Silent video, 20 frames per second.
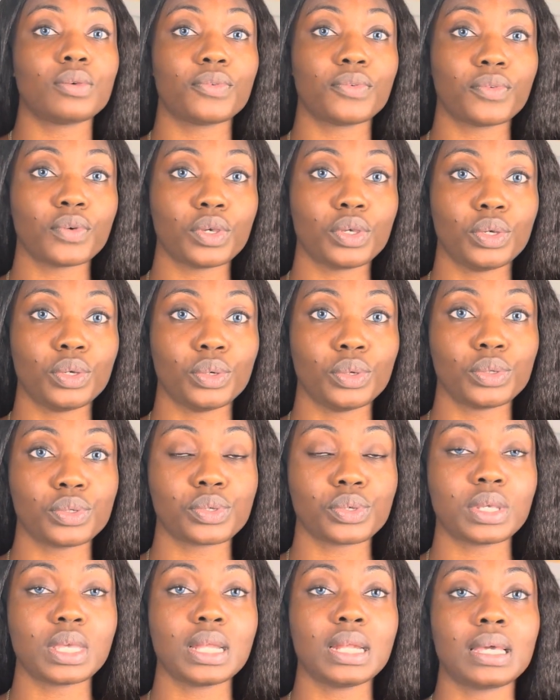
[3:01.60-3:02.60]
for you
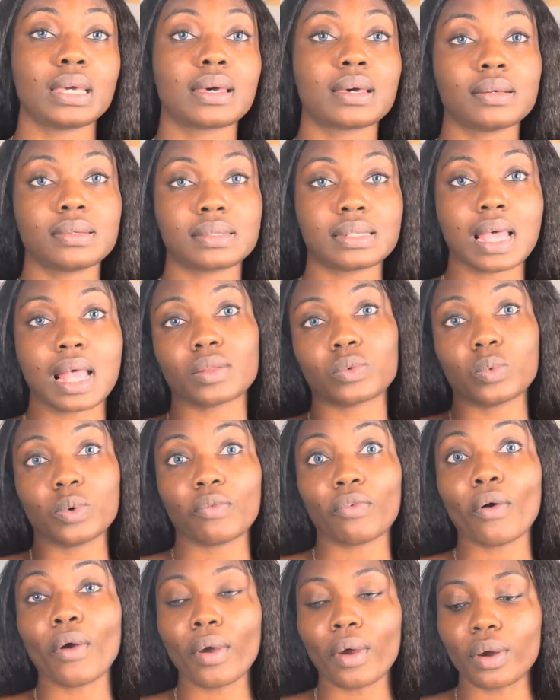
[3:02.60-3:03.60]
to get in contact
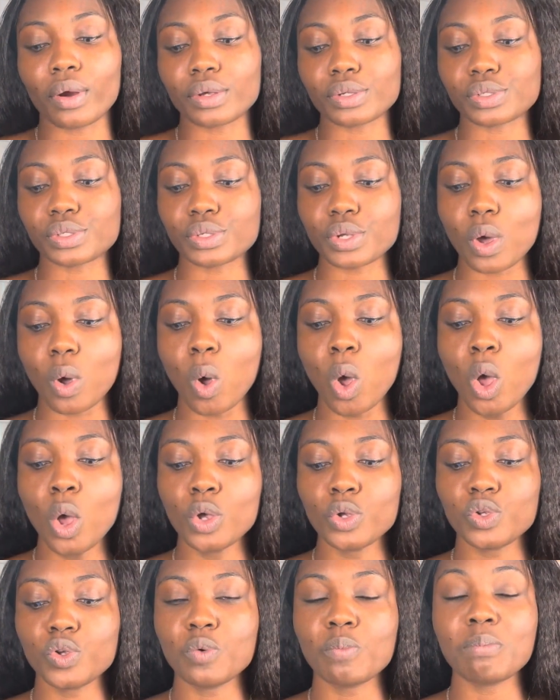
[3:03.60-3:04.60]
with her. So
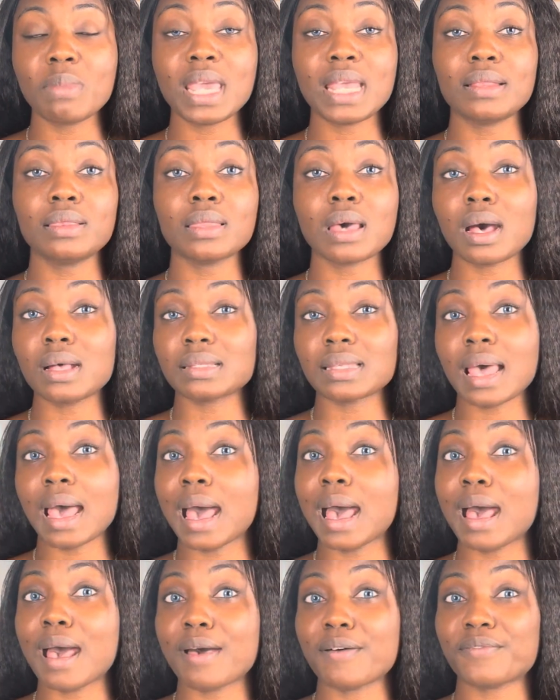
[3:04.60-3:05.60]
you may not
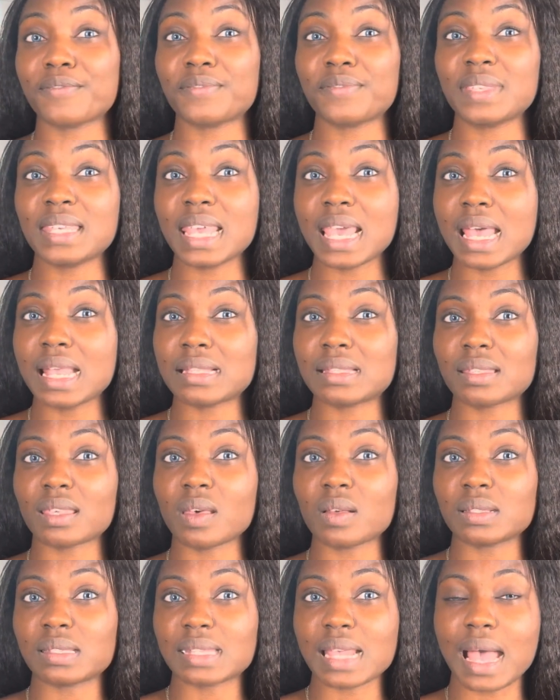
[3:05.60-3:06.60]
have yet
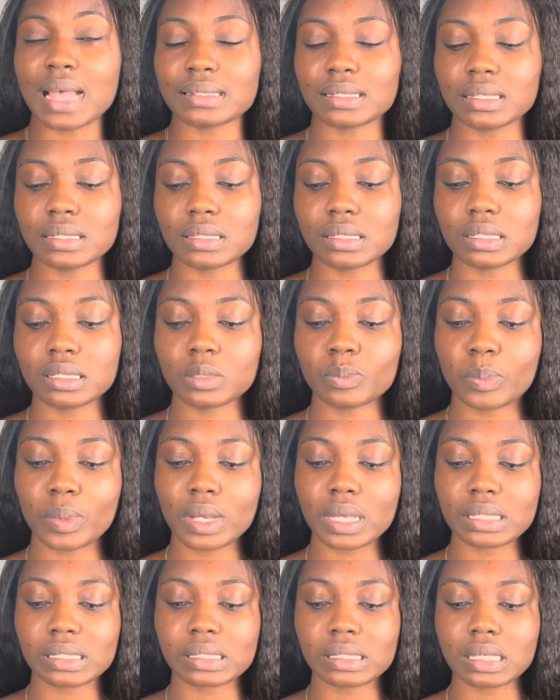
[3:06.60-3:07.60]
contacted this
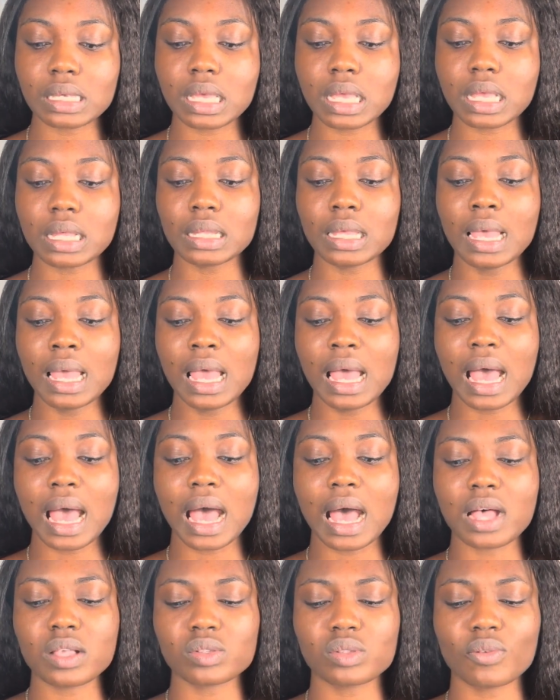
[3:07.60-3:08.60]
person.
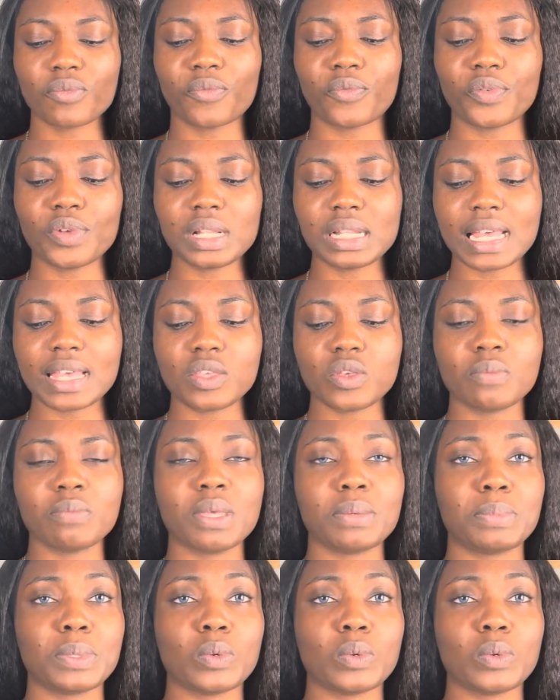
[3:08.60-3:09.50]
I also feel like you may be